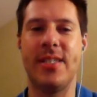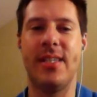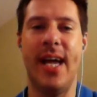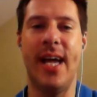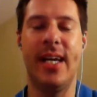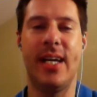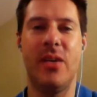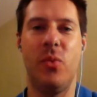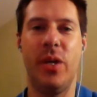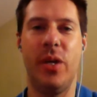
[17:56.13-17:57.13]
like
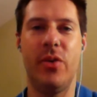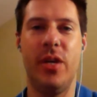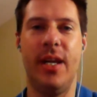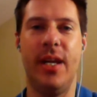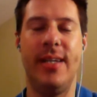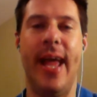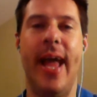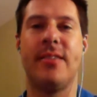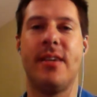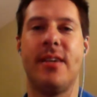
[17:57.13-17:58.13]
when you're in a
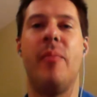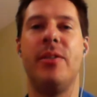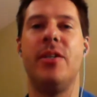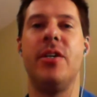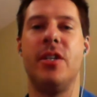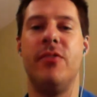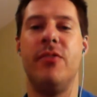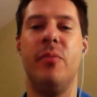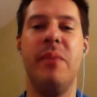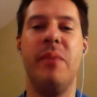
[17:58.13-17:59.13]
dance competition. If
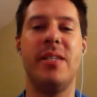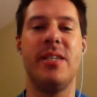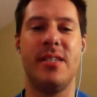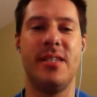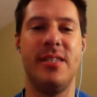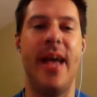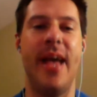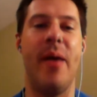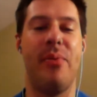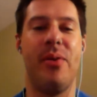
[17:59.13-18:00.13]
you miss a
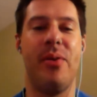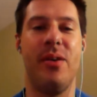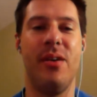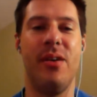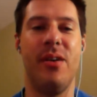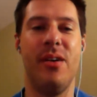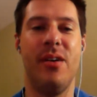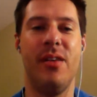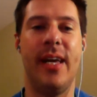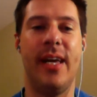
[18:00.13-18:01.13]
step,
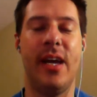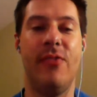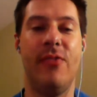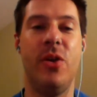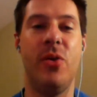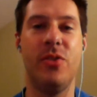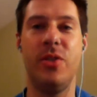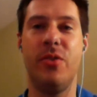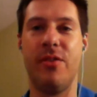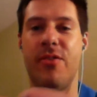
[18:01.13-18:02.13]
if you don't
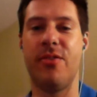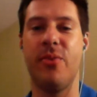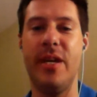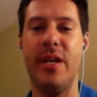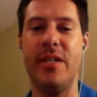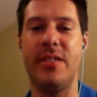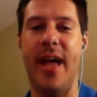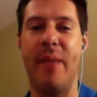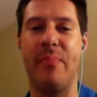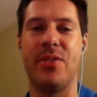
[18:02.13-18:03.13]
do the 3
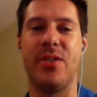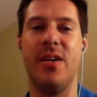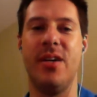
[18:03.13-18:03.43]
steps,